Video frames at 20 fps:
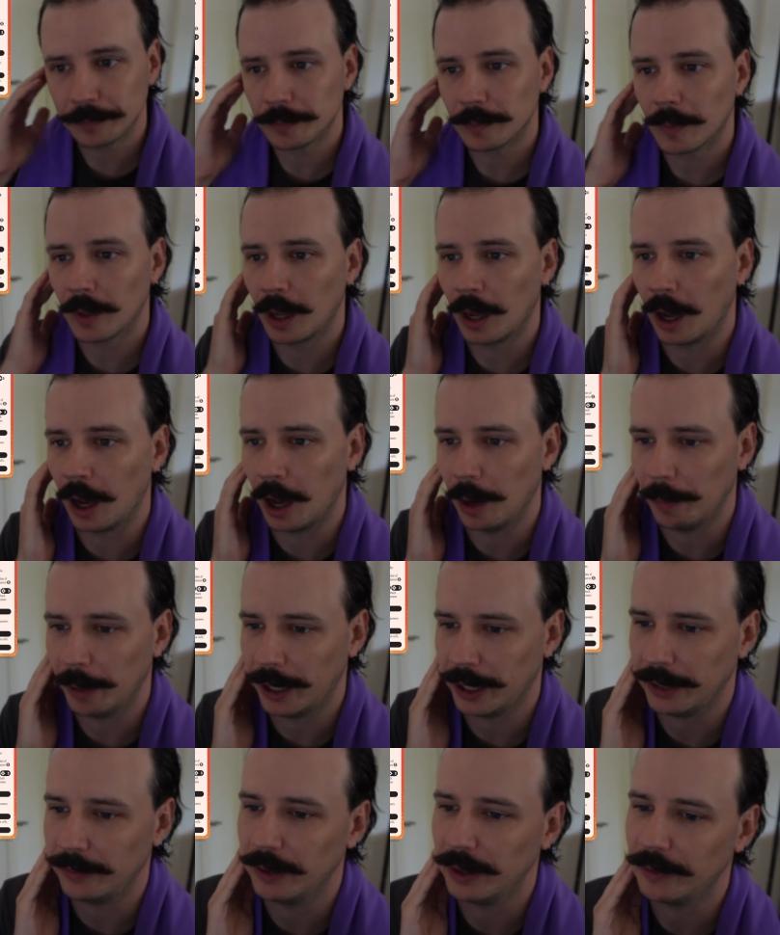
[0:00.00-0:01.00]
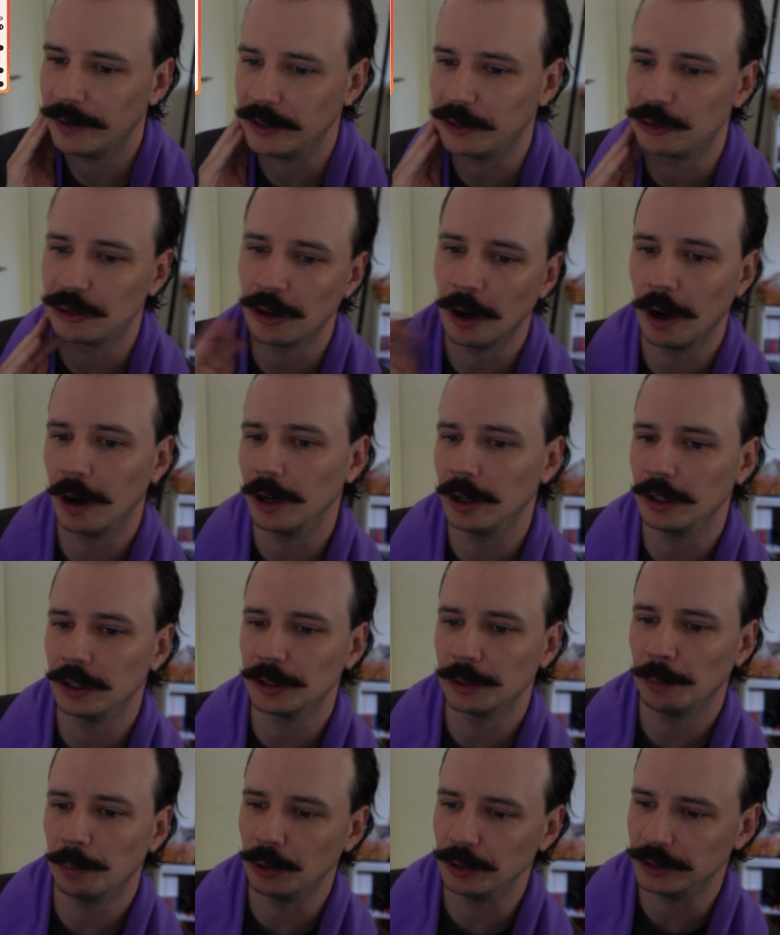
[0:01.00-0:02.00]
And even if his
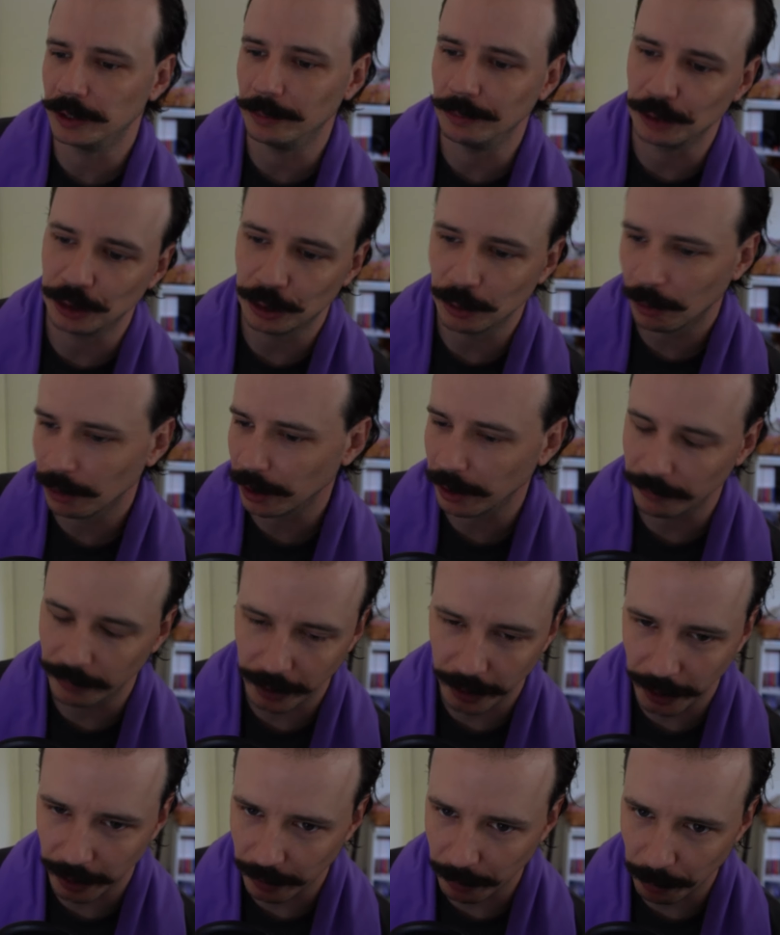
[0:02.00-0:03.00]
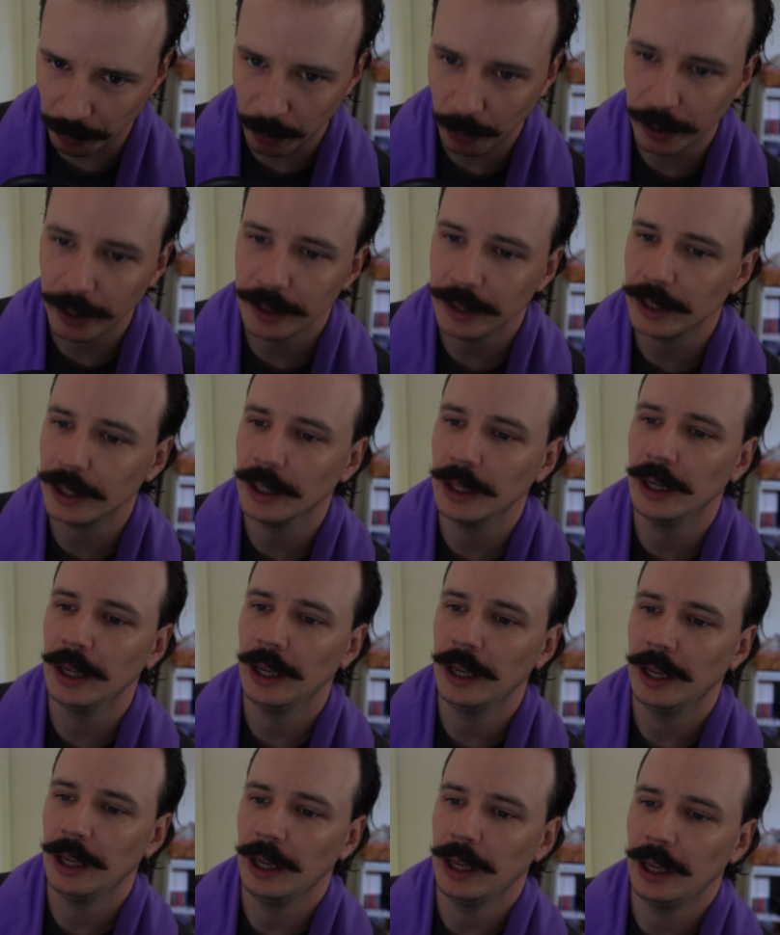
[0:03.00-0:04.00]
charge puts him short of getting on the point,
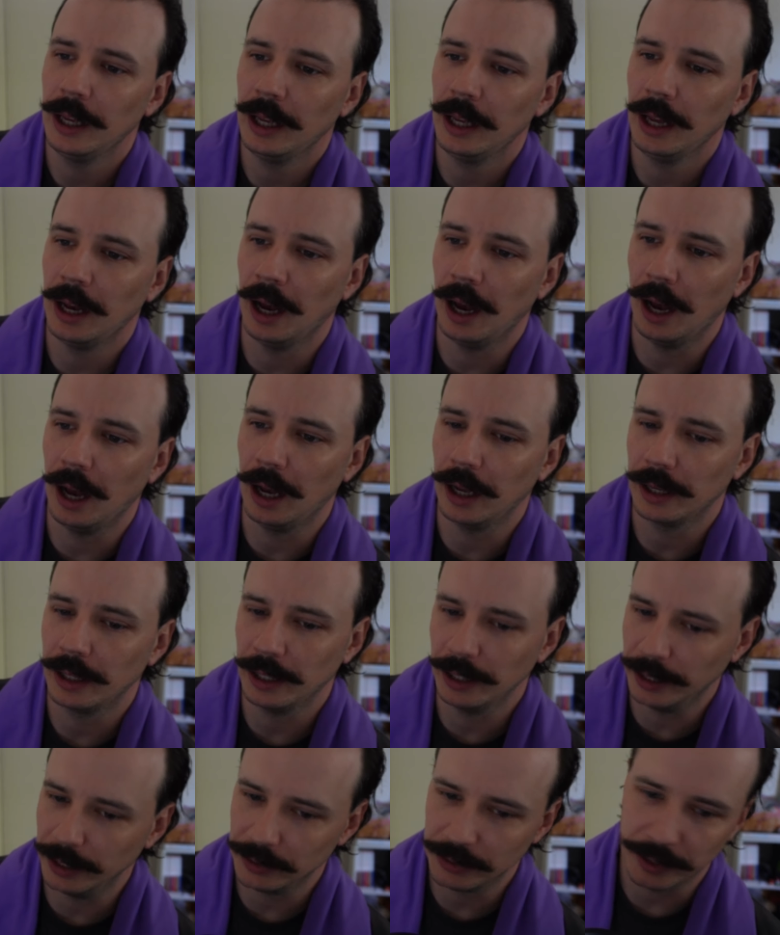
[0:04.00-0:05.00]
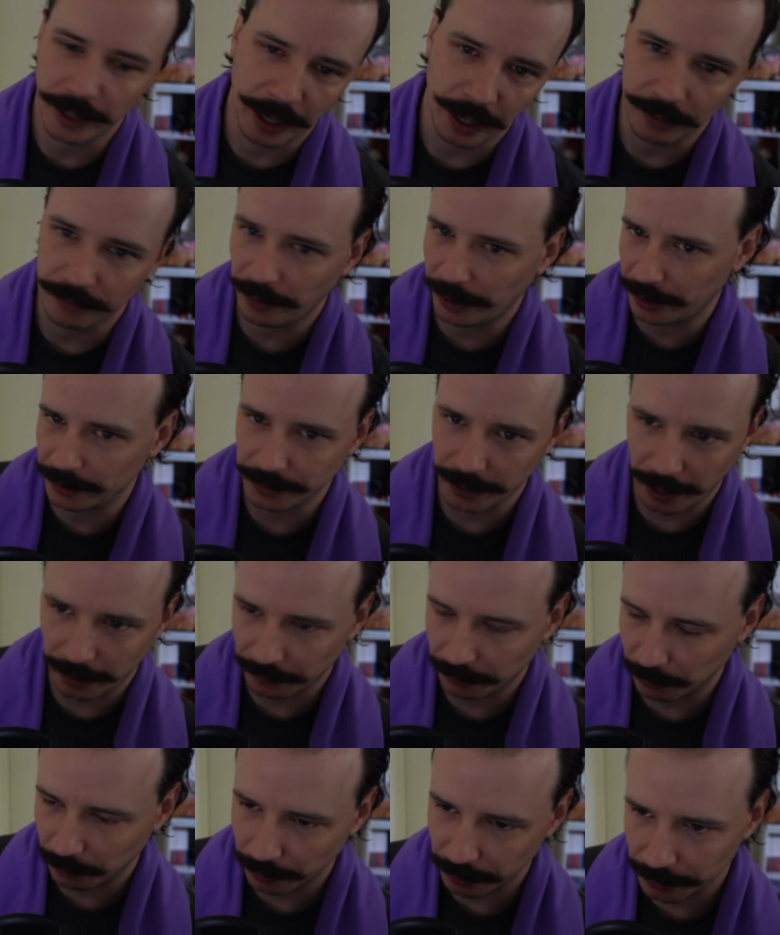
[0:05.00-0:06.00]
he gets that advance
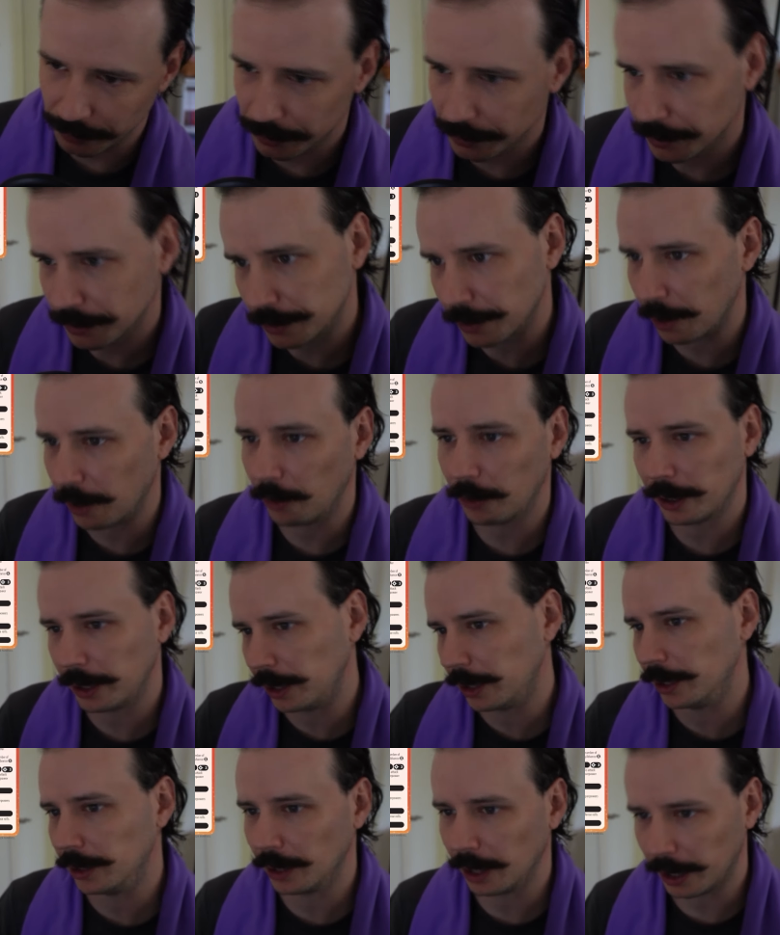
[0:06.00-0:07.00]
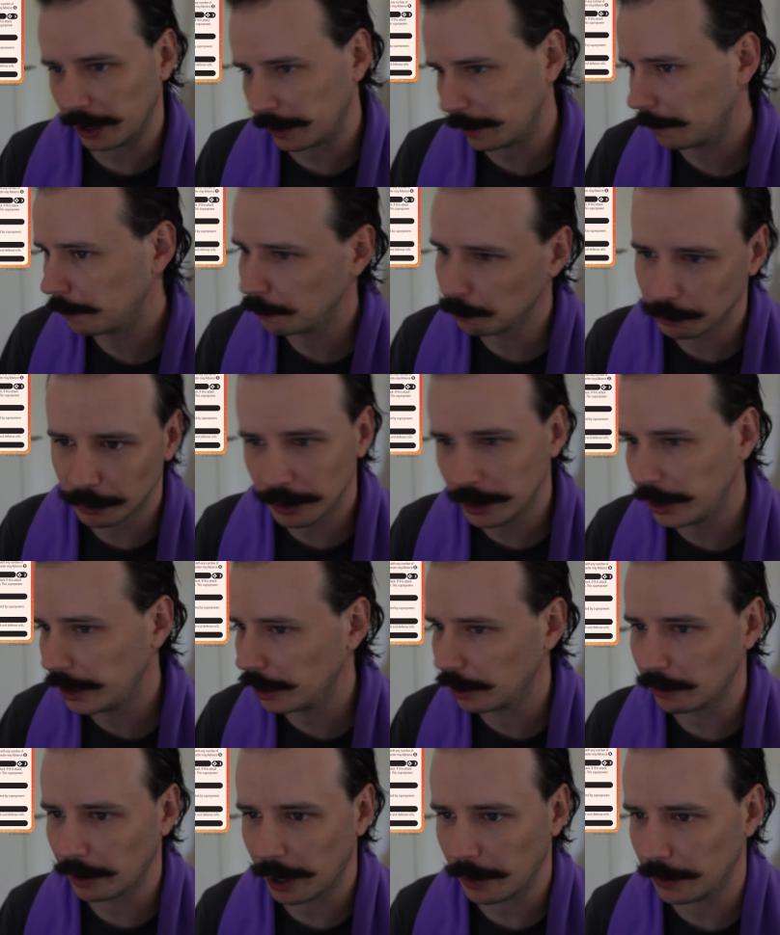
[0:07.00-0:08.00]
afterwards. So he can like really get
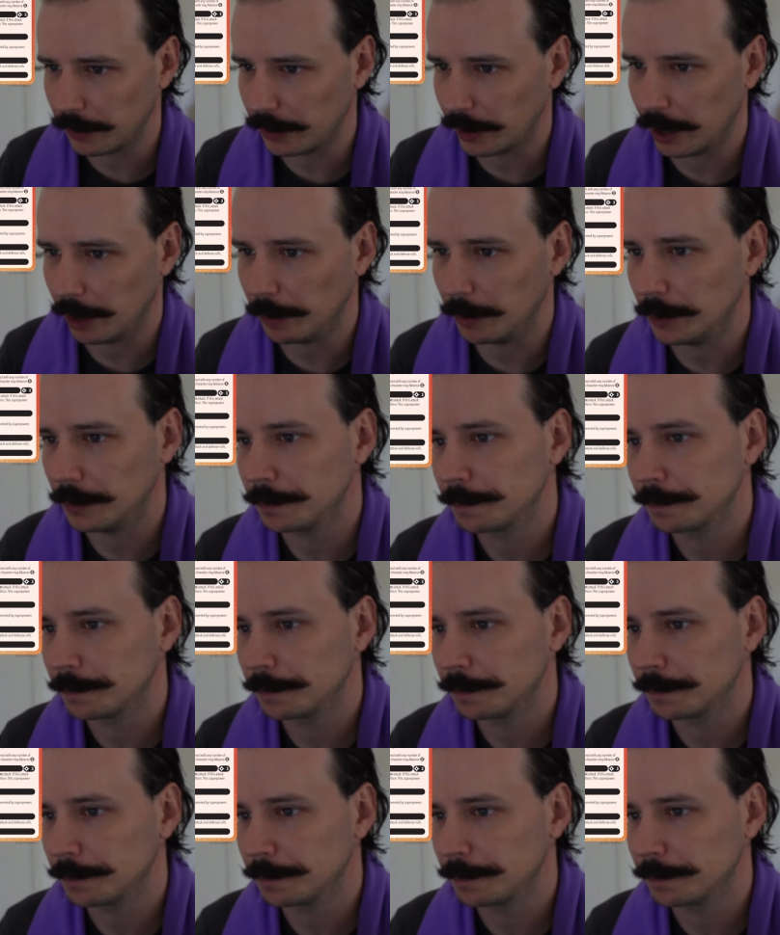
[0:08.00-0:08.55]
around the table.